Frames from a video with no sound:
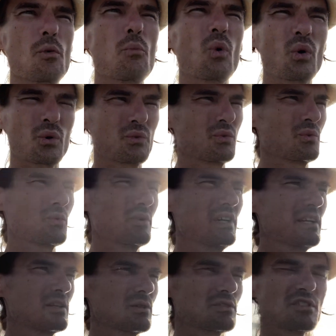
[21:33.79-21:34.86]
Puerto
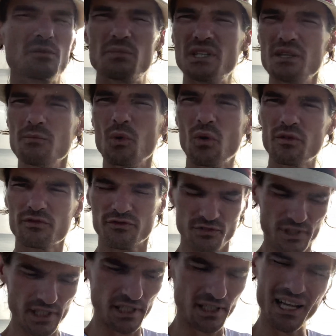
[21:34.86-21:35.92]
Rico to be more
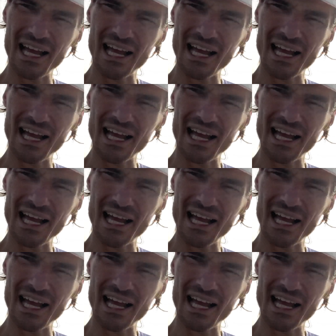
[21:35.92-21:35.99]
free.